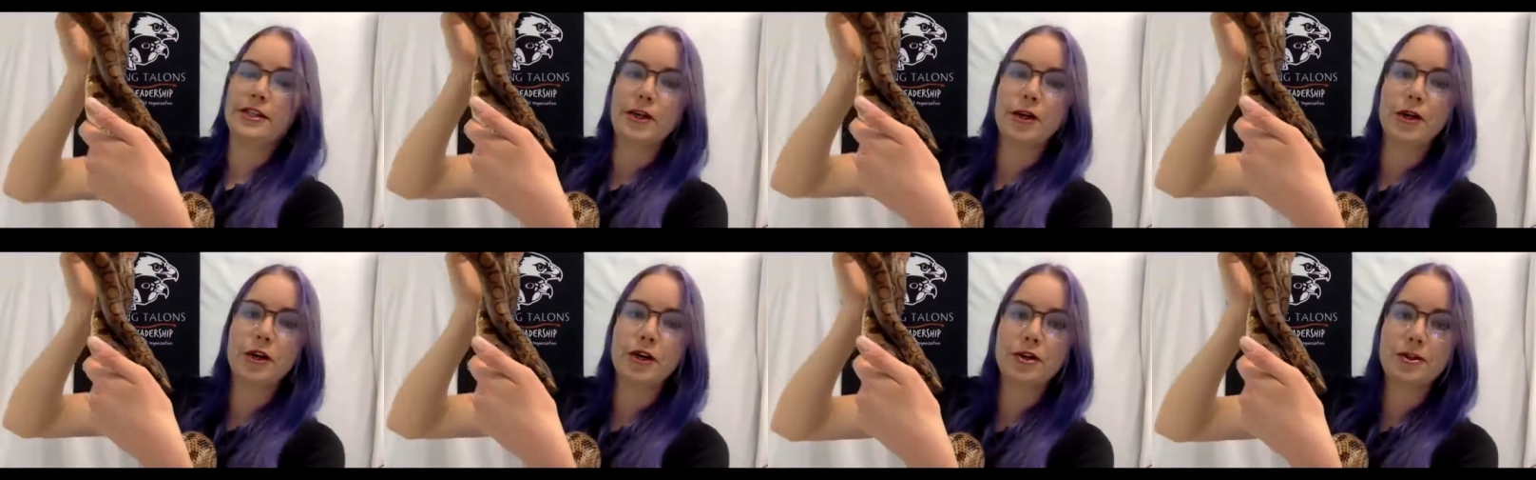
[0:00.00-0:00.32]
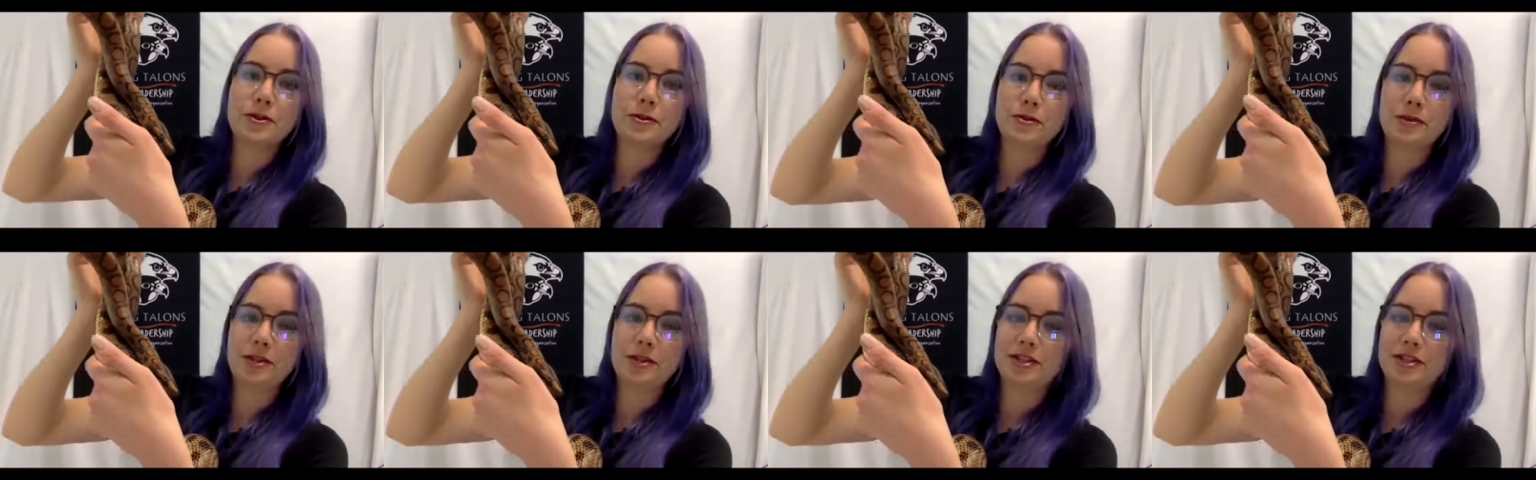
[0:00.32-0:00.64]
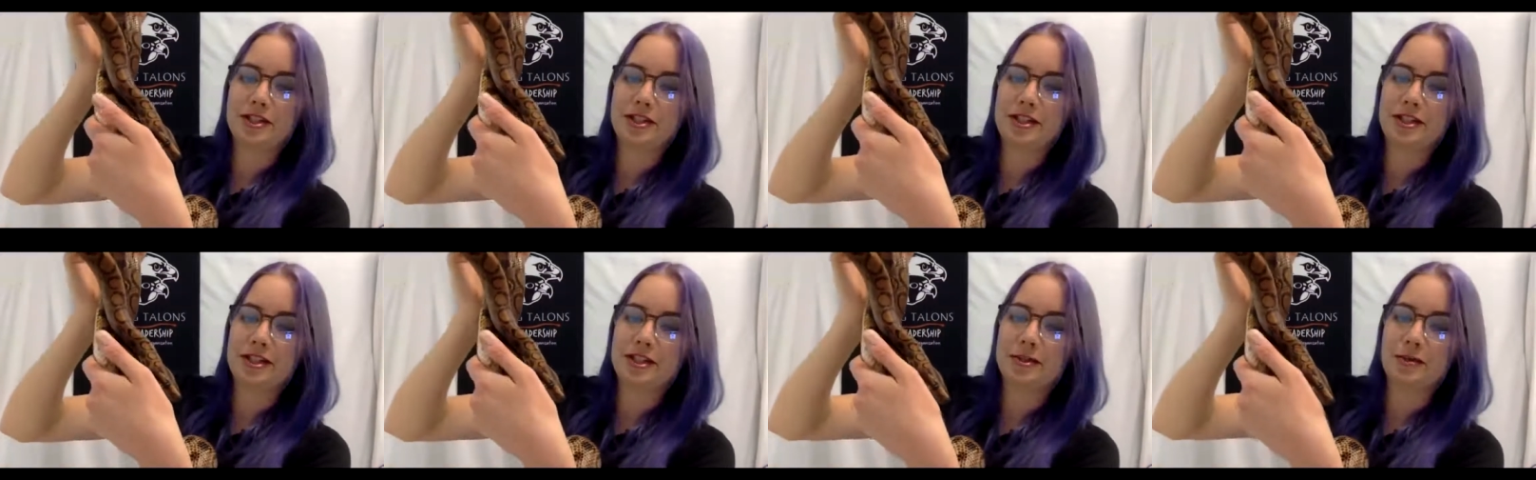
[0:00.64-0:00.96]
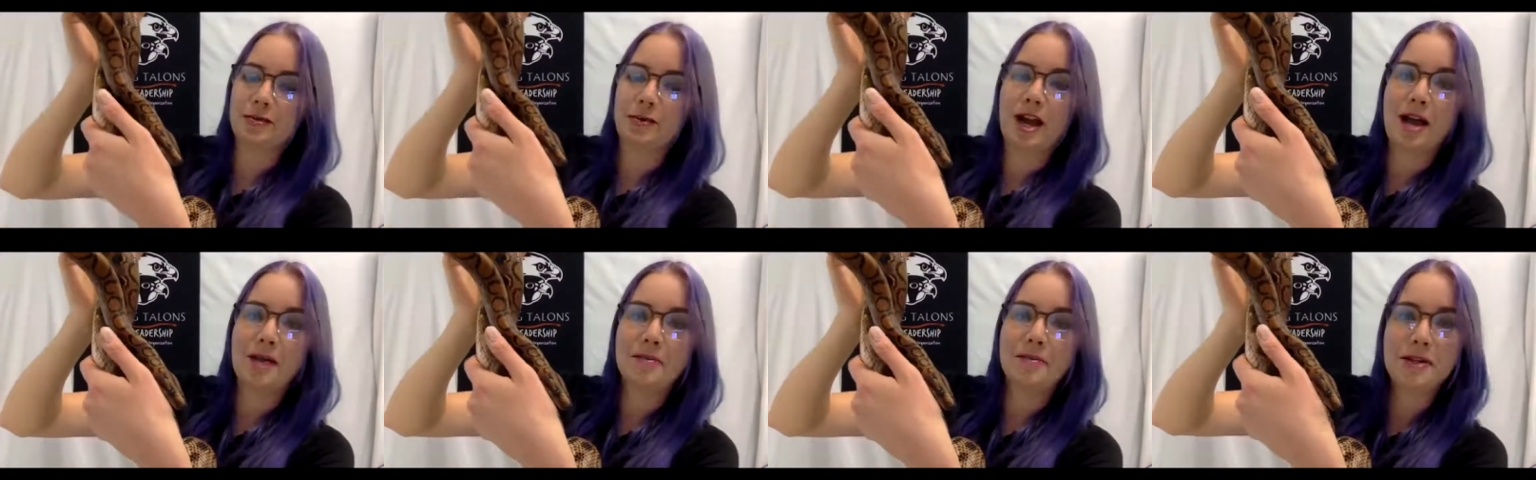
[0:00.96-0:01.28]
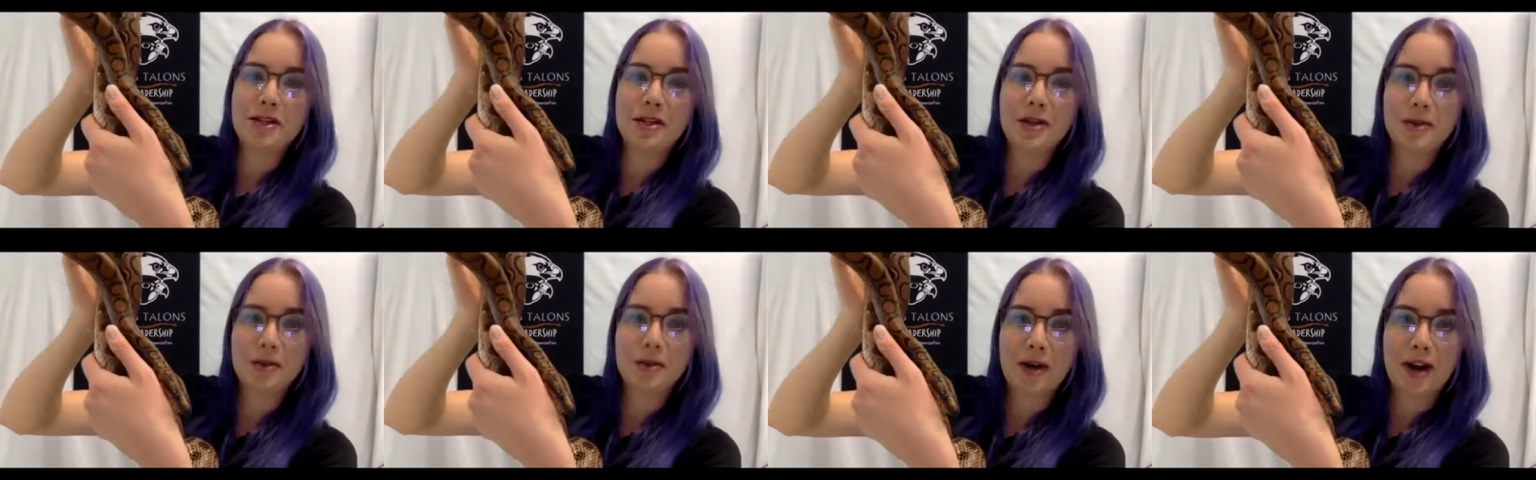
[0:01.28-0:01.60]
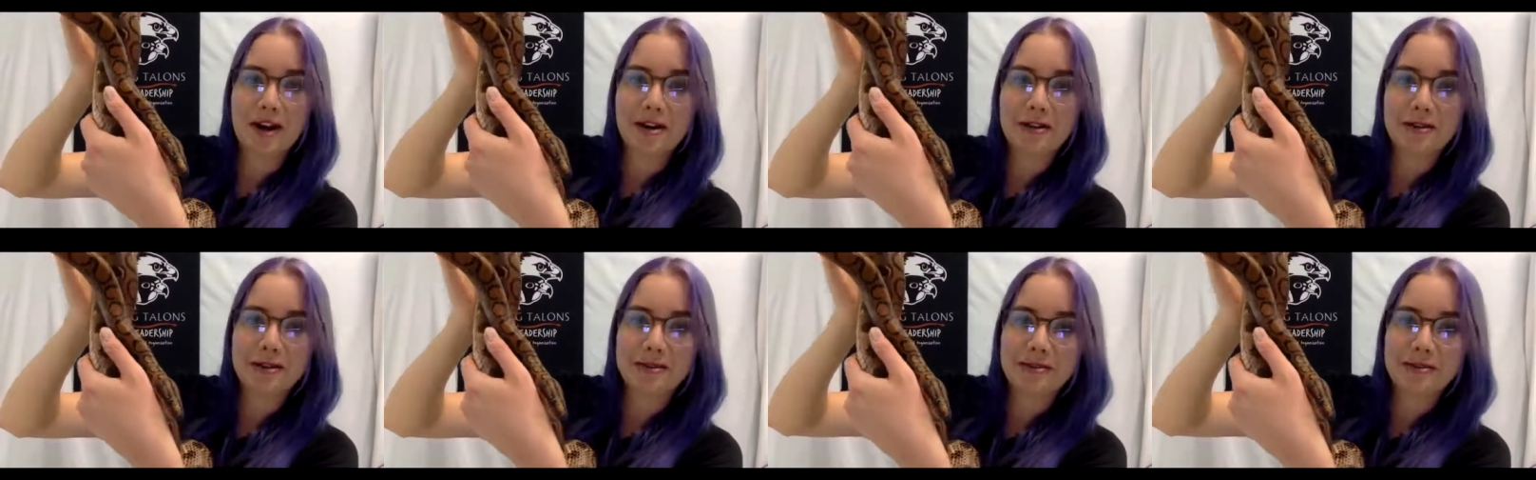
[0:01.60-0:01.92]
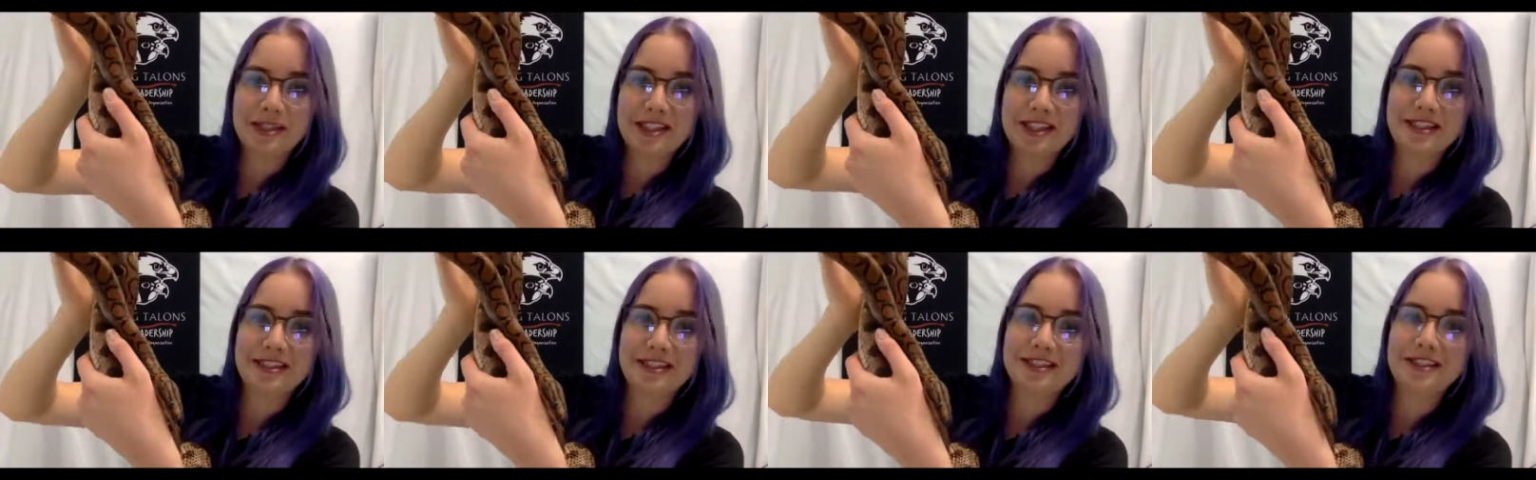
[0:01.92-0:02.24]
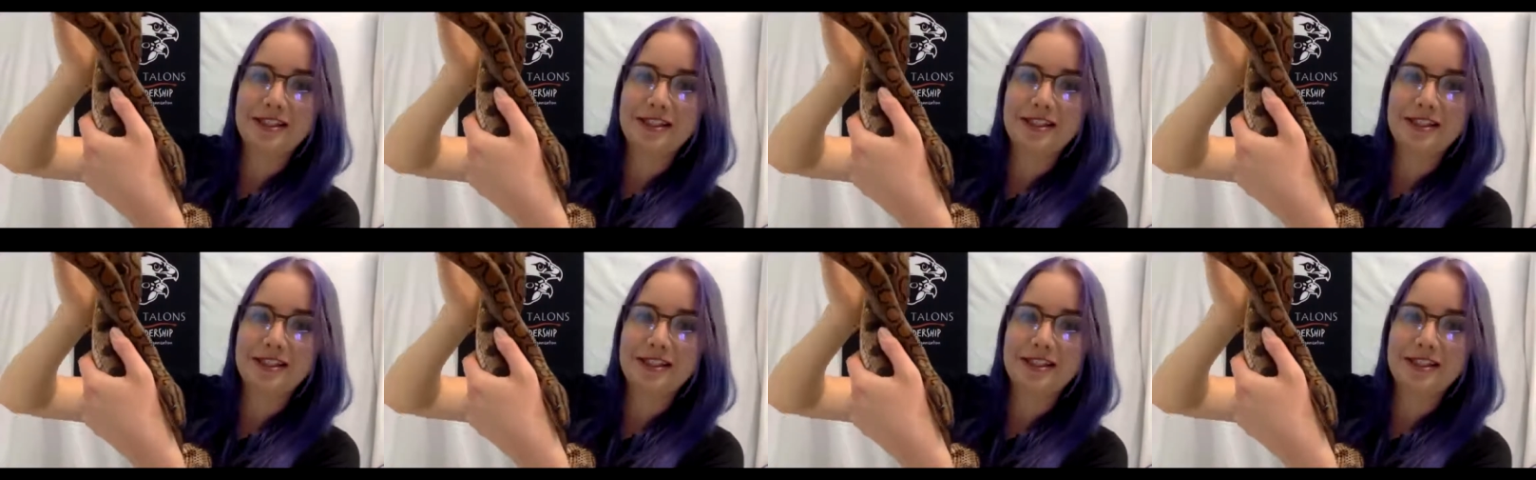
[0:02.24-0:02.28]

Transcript: hurt when she's wrapping around me?